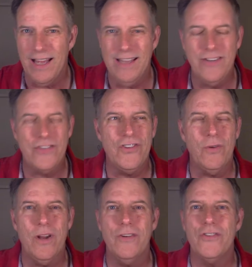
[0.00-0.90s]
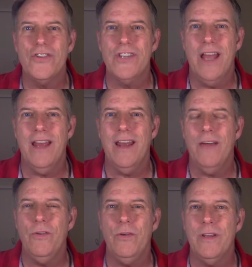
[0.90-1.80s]
I just don't understand
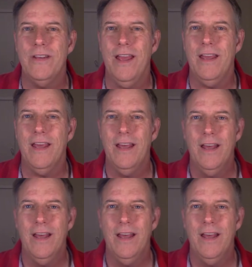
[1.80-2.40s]
how you could take